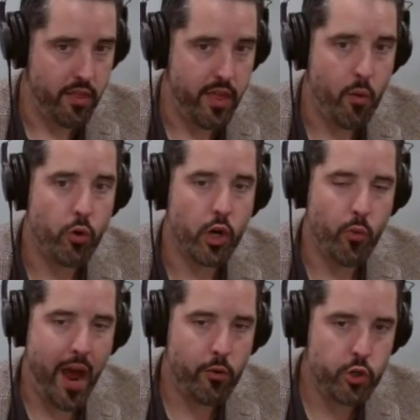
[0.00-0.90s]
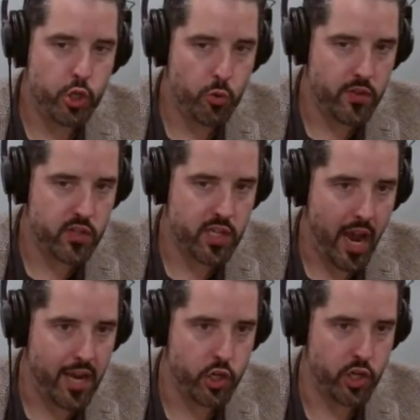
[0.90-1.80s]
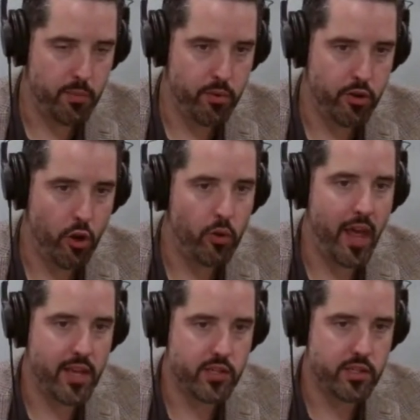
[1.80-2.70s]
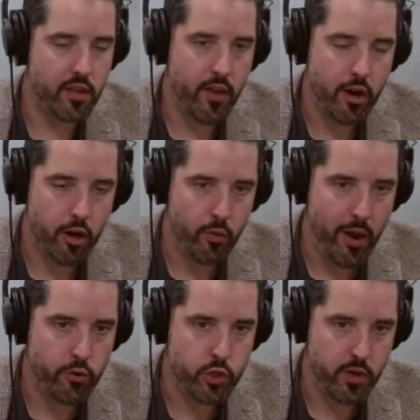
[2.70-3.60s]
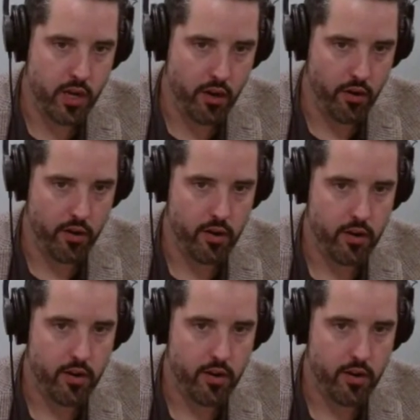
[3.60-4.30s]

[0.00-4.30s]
They were around you in the sky ship, no less than they are around you here.